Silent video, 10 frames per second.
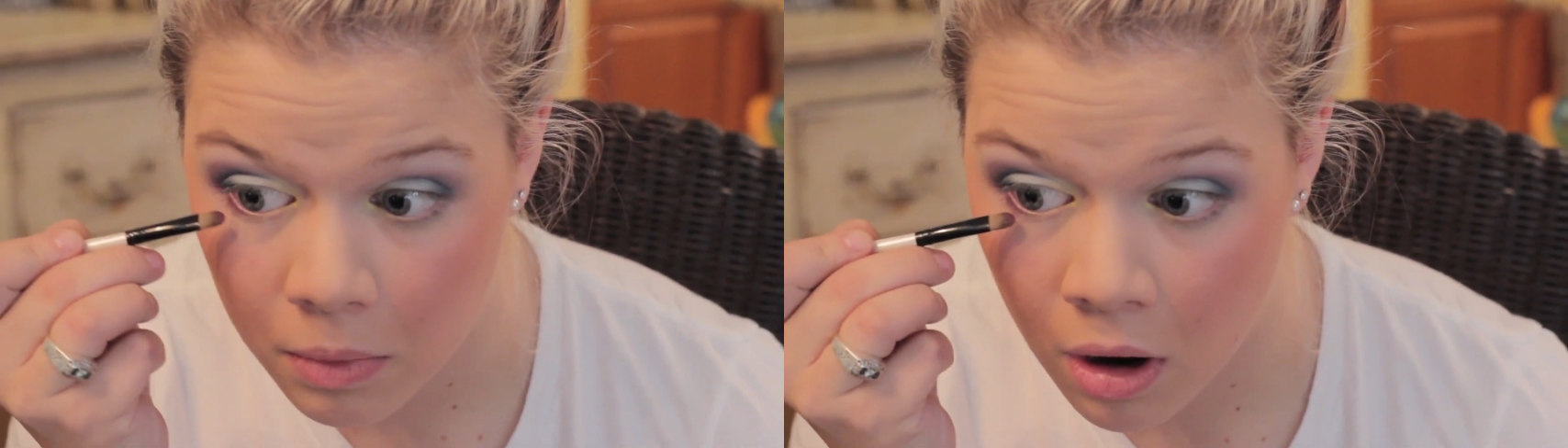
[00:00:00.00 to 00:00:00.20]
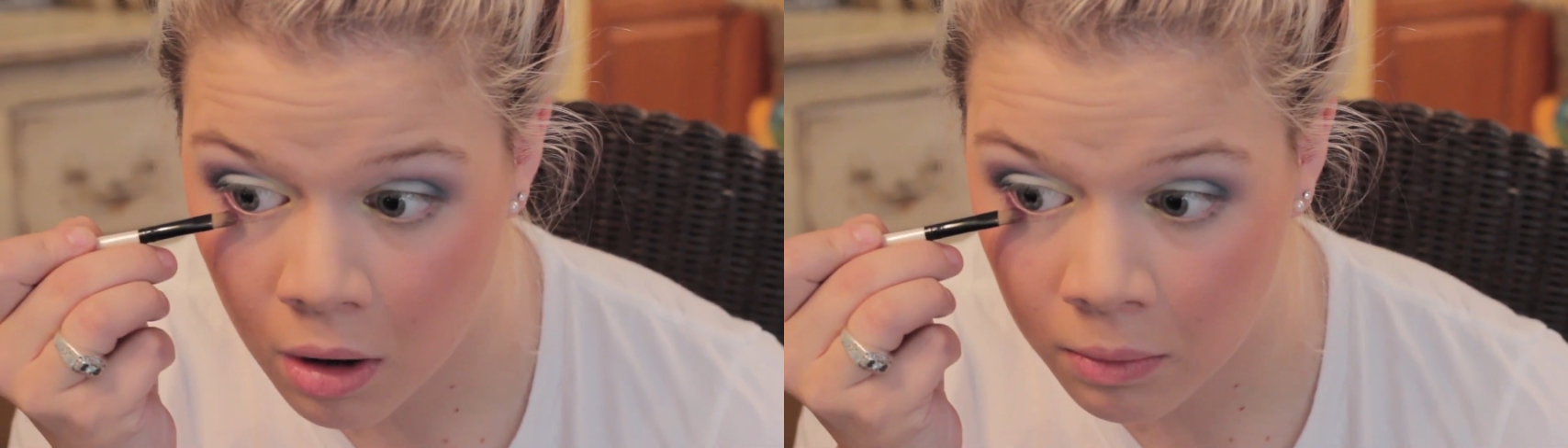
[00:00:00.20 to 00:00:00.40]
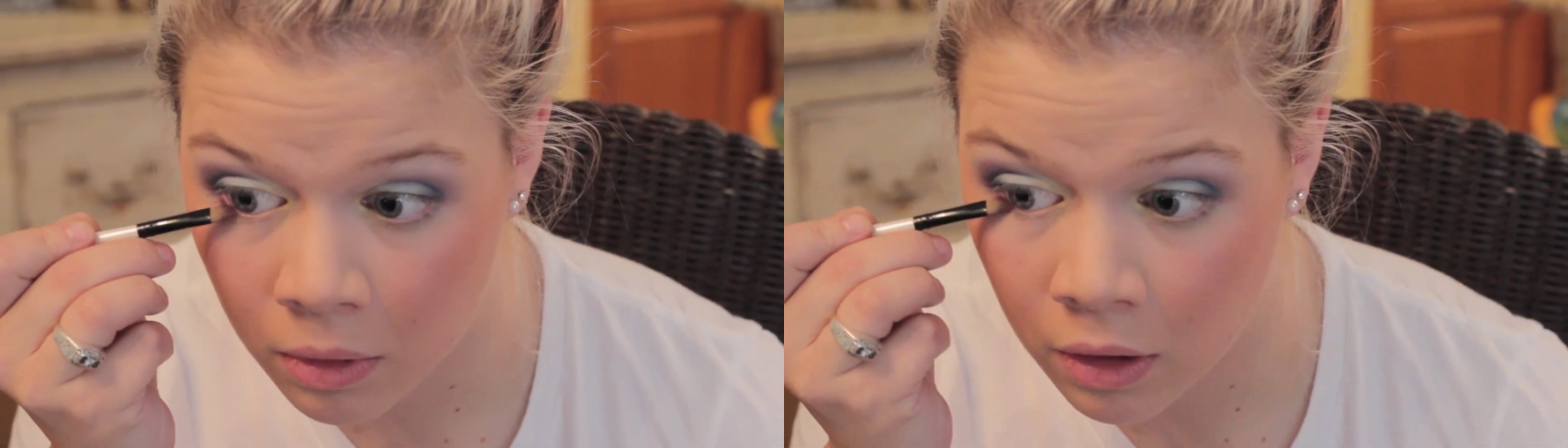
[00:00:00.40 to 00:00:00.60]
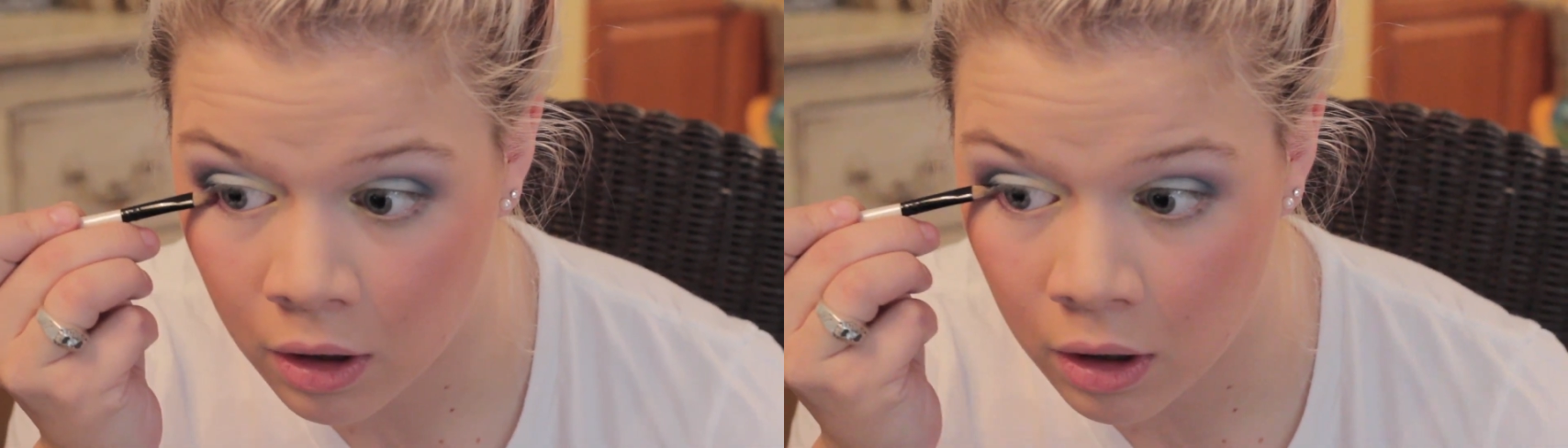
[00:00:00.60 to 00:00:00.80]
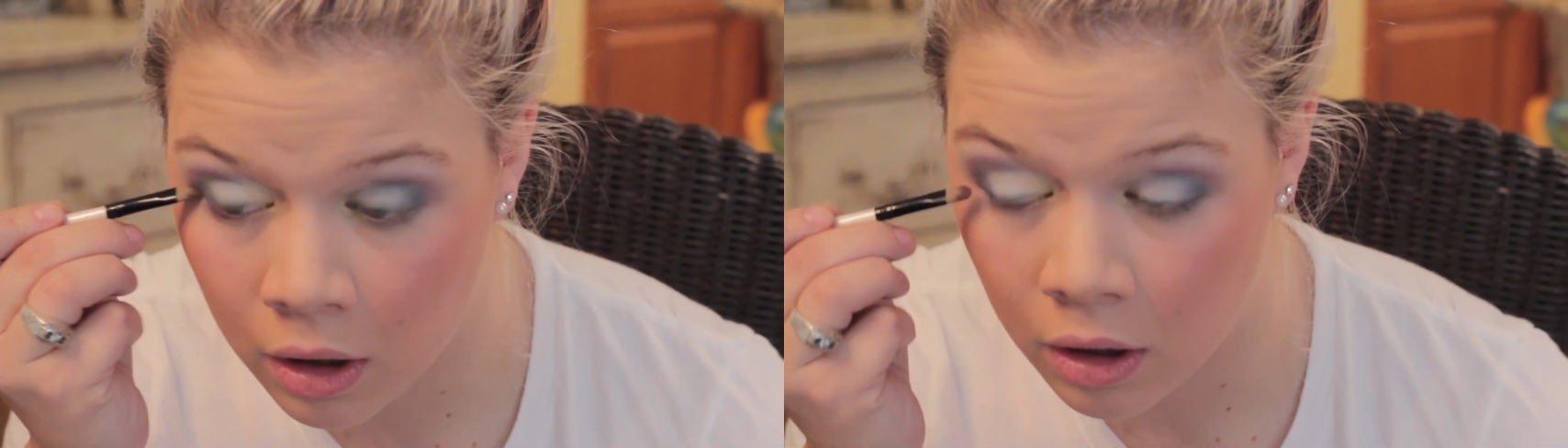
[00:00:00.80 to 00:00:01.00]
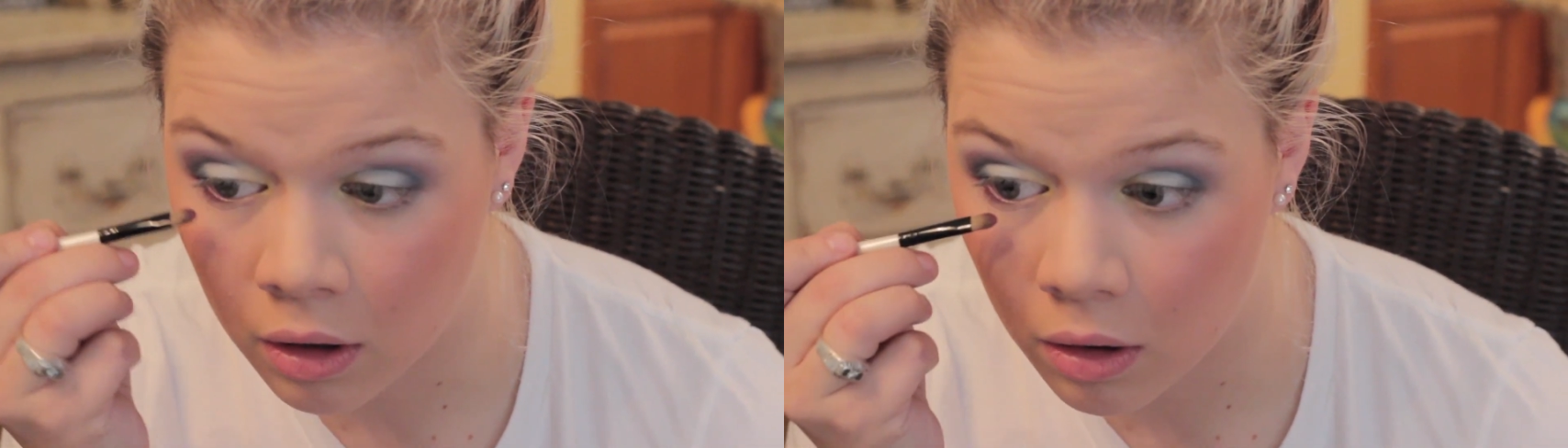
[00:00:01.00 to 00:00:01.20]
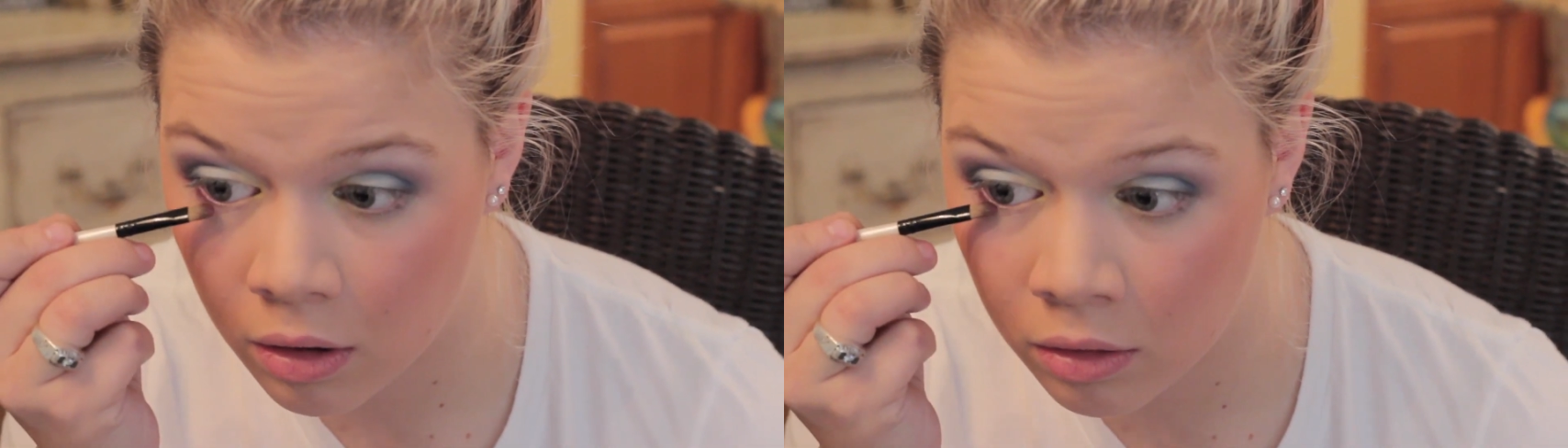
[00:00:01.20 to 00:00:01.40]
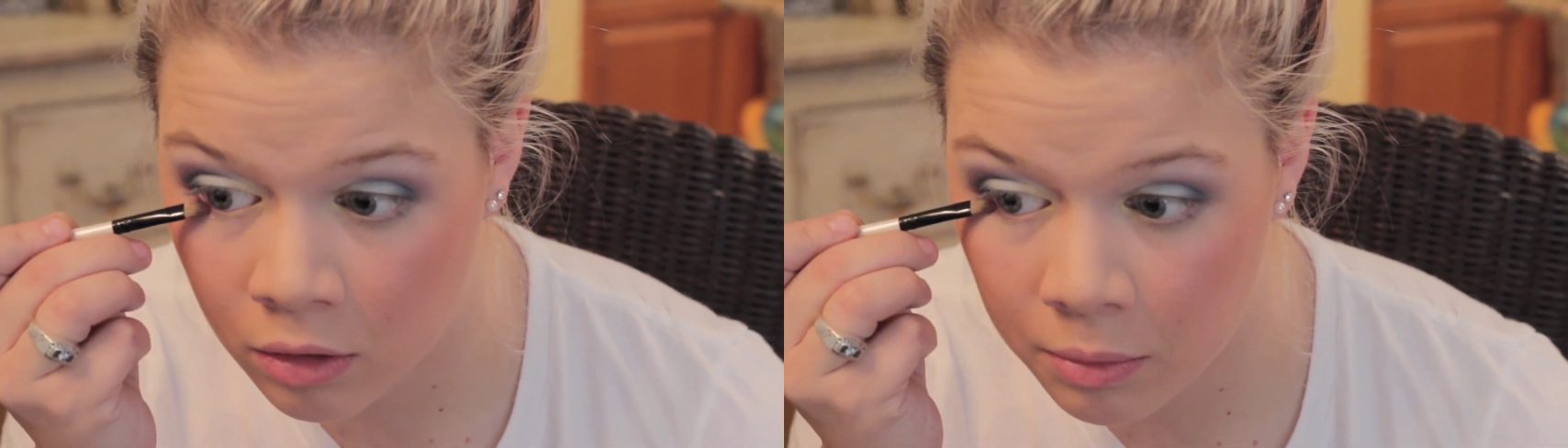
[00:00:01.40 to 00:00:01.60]
Probably
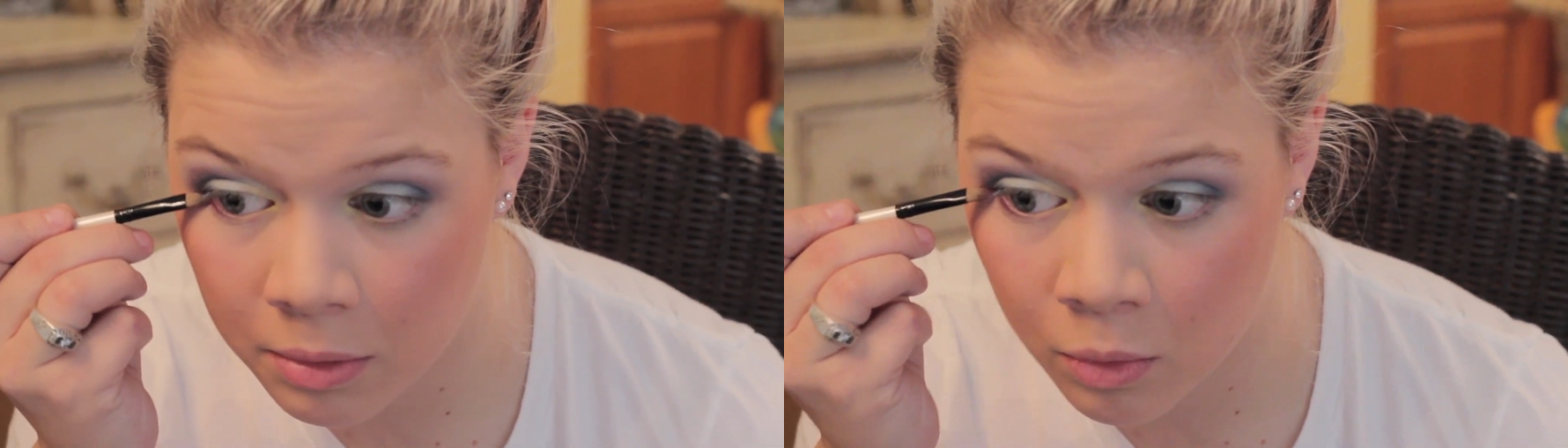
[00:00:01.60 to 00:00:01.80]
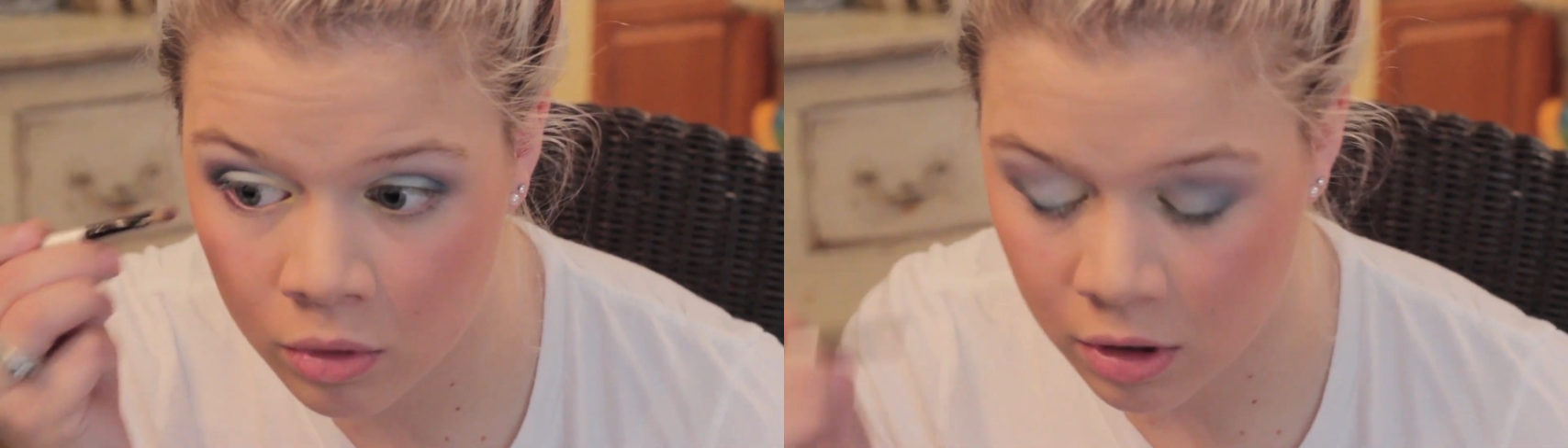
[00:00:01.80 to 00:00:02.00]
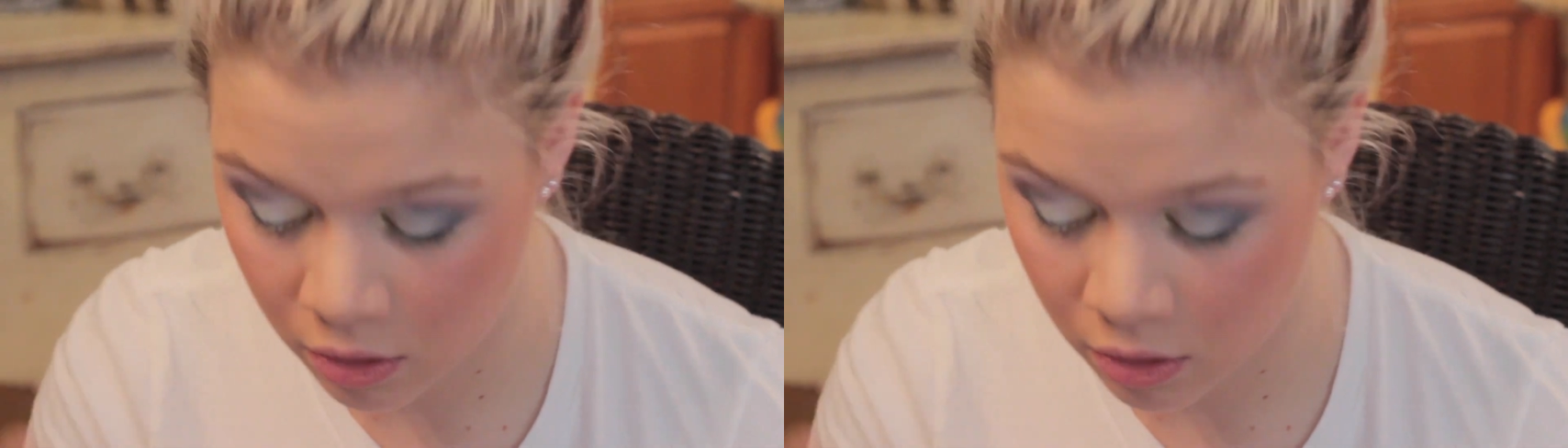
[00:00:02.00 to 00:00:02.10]
a little bit more